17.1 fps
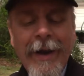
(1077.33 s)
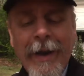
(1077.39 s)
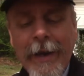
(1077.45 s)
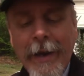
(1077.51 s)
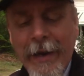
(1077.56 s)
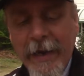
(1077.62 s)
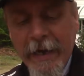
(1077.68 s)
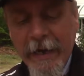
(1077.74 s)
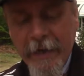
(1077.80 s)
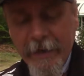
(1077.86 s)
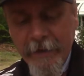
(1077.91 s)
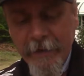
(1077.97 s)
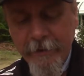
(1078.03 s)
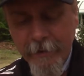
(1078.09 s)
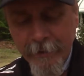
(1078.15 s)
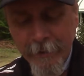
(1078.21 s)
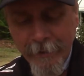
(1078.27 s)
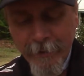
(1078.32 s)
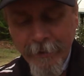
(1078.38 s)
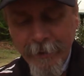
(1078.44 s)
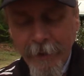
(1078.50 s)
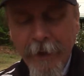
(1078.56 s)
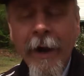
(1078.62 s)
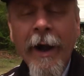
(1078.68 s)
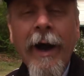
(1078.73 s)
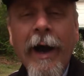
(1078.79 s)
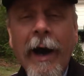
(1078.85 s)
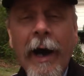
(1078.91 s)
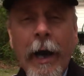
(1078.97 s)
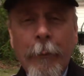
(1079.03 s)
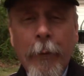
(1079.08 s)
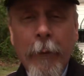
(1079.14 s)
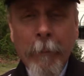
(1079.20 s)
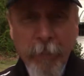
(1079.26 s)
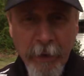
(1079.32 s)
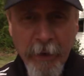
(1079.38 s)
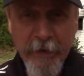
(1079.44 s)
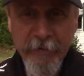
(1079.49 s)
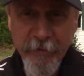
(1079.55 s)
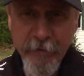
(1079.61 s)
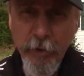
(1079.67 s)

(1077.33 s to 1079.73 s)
And I replaced